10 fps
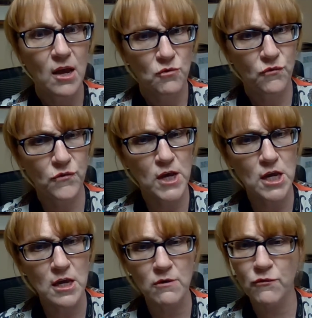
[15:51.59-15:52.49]

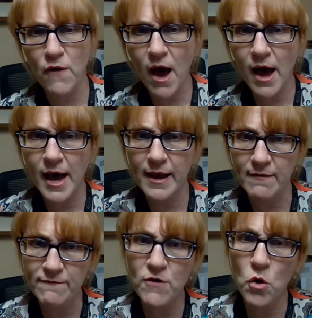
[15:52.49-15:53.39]
fee,
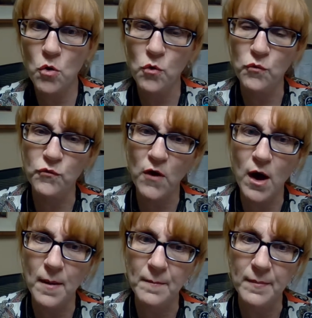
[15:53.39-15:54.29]
fi, fo,
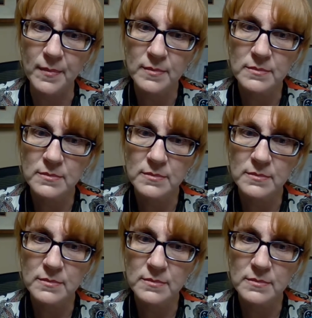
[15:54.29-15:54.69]
fum?